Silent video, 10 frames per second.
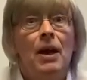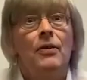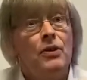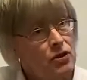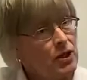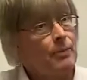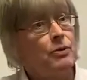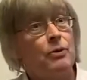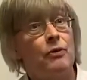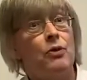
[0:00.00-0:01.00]
This chapter
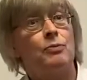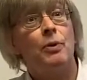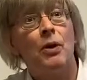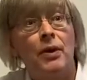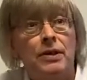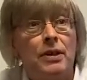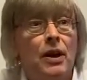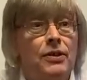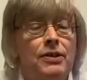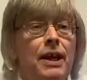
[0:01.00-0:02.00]
reviews progress in
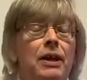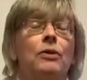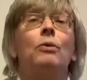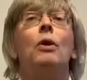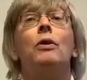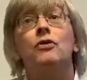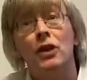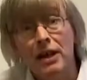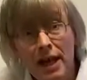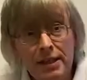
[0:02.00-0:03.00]
understanding the role of
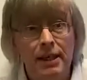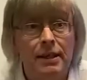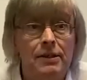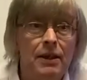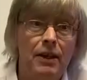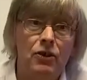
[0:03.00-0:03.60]
genetics in